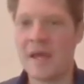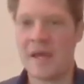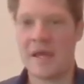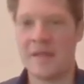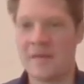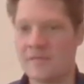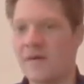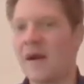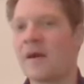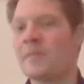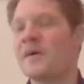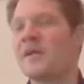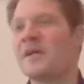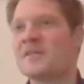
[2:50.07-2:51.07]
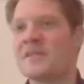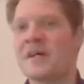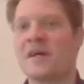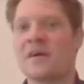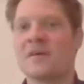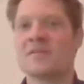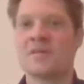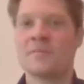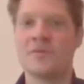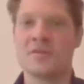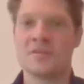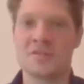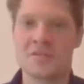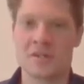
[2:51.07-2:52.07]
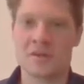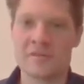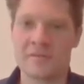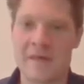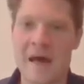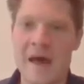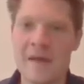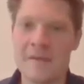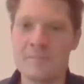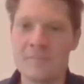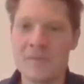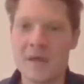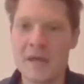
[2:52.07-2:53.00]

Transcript: and the environment is there simply to serve that.